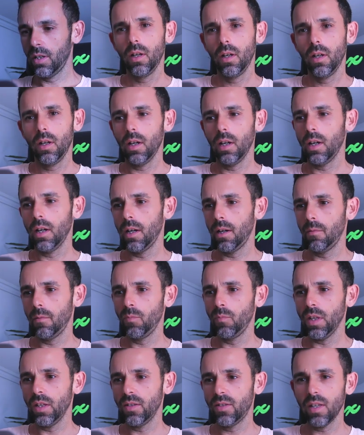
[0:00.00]

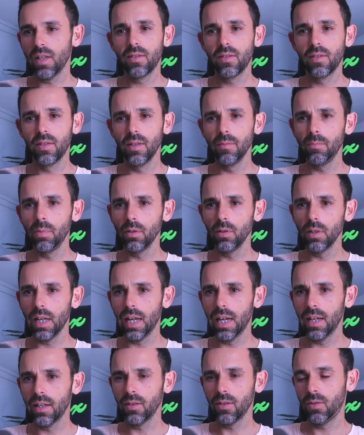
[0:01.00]
It's as simple
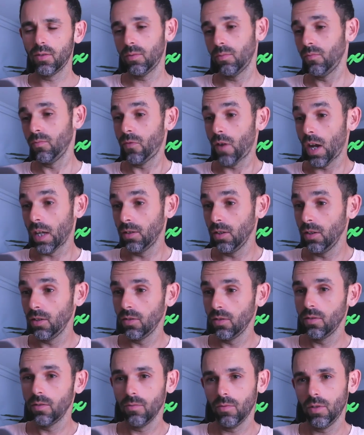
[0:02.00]
as
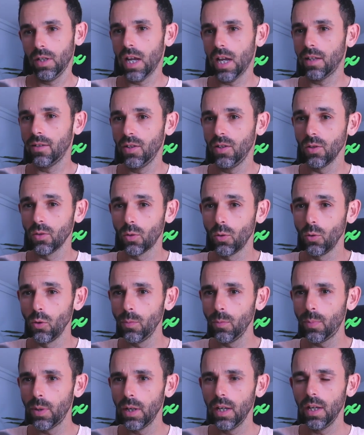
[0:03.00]
finding the ideal
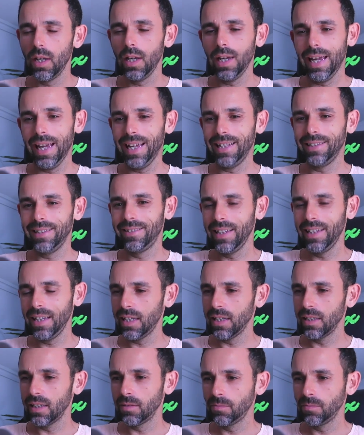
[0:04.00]
group and
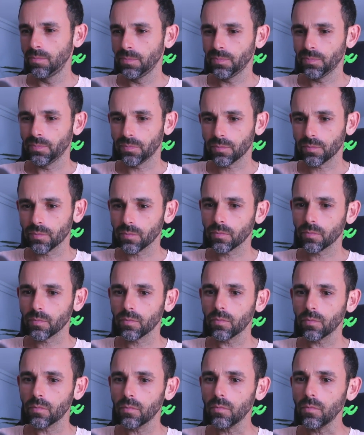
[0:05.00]
then
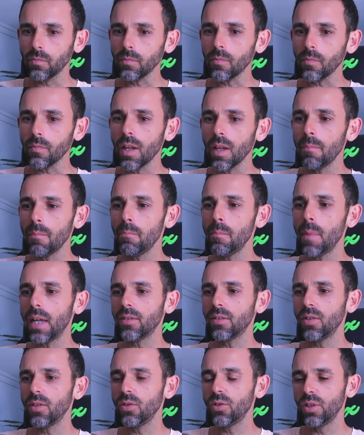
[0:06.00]

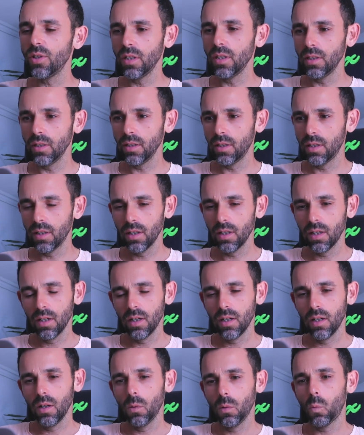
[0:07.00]
messaging
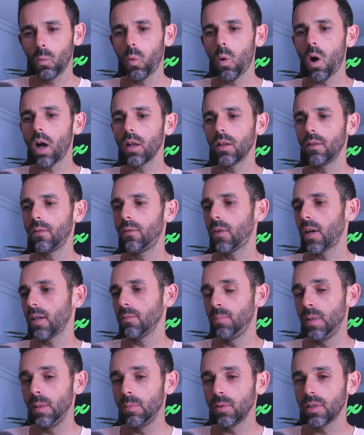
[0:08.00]
qualified
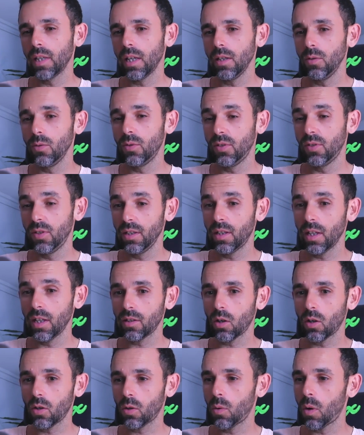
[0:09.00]
people that you see that
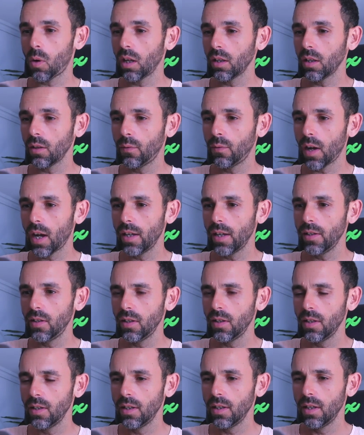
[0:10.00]
are qualified
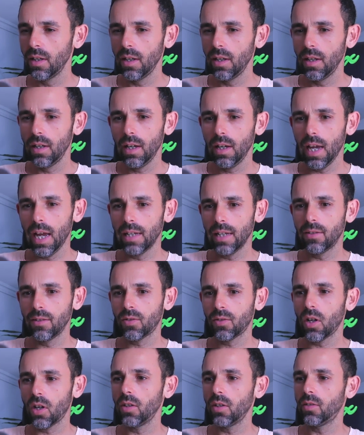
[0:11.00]
and
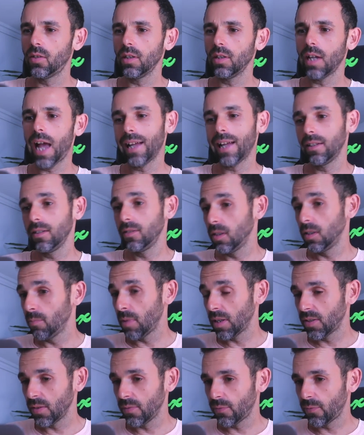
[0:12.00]
start adding them
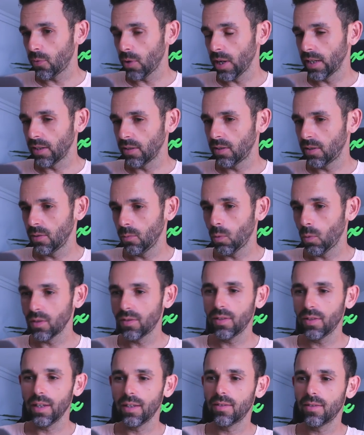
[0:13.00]
as a friend. Once
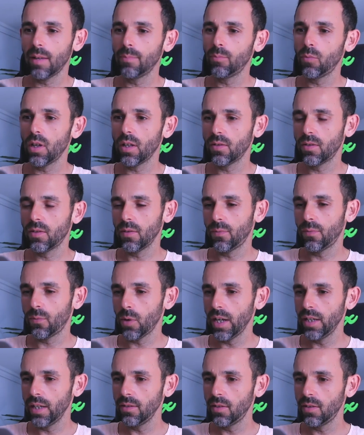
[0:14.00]
they accept you as a
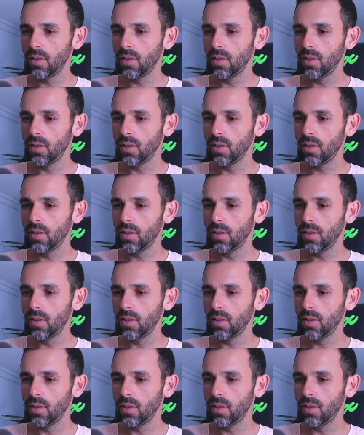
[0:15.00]
friend,